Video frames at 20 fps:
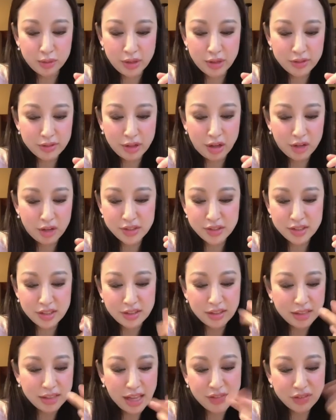in the office, and
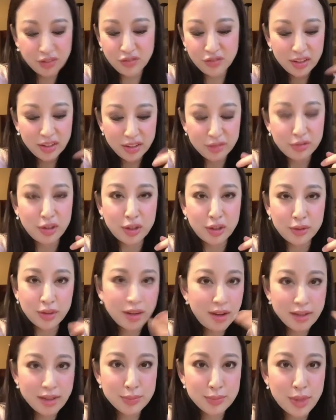then they have to fill it for you, and it
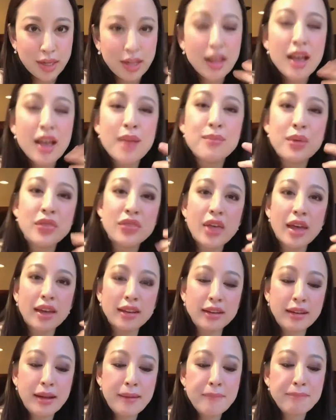costs money. But
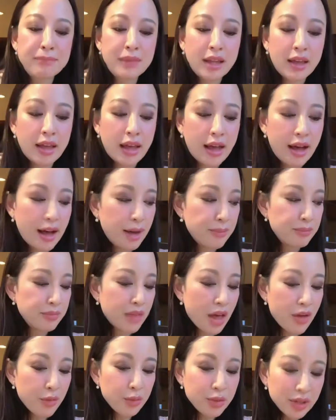then
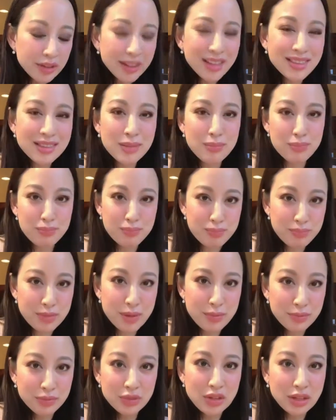really
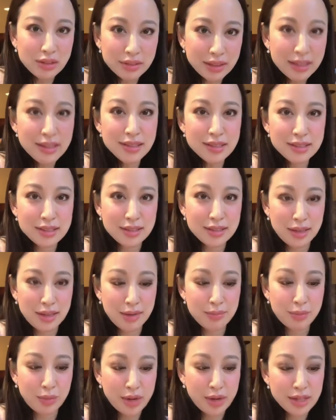the least
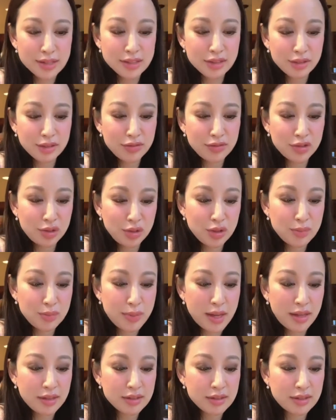abrasive
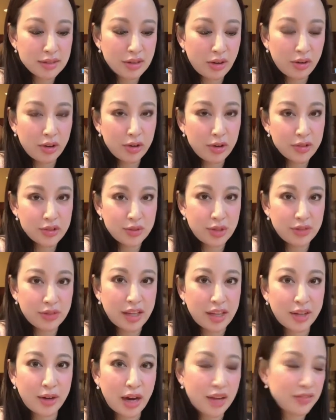toothpastes are also on
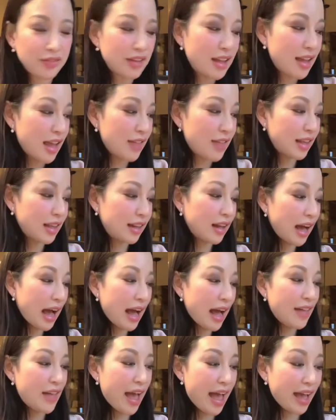that graph. And then
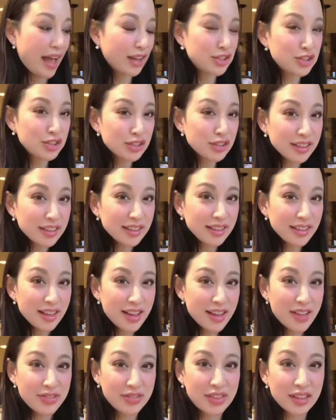actually
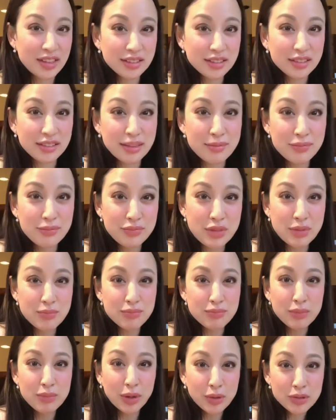the
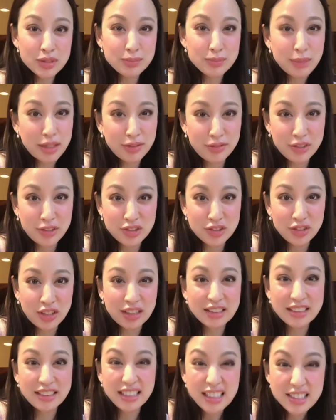most beneficial
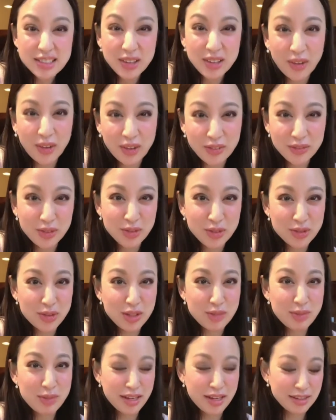and least harmful
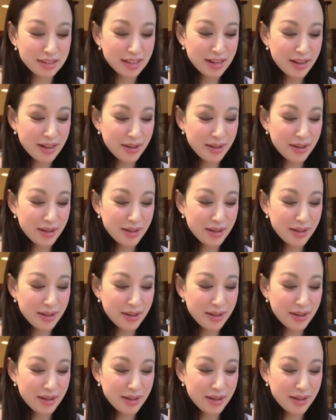toothpaste